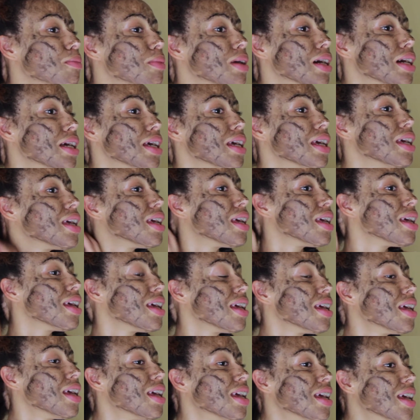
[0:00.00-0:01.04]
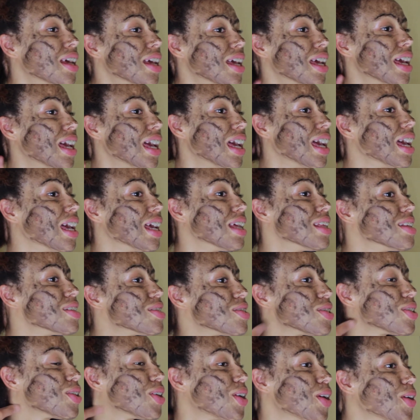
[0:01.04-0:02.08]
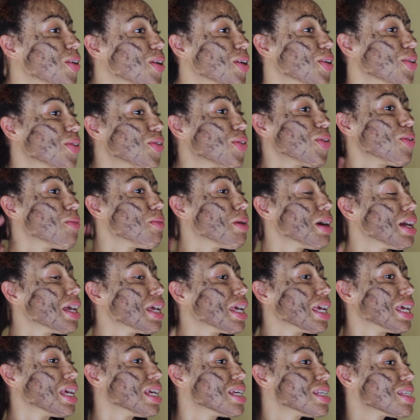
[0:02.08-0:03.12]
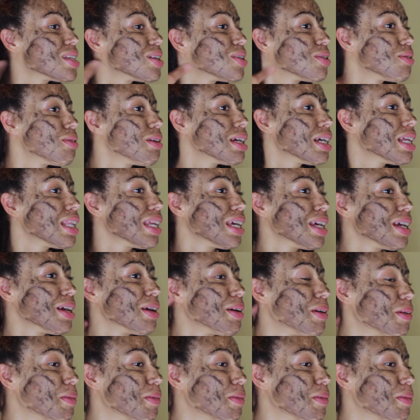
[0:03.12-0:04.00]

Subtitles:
my hands are going through my hair so quickly.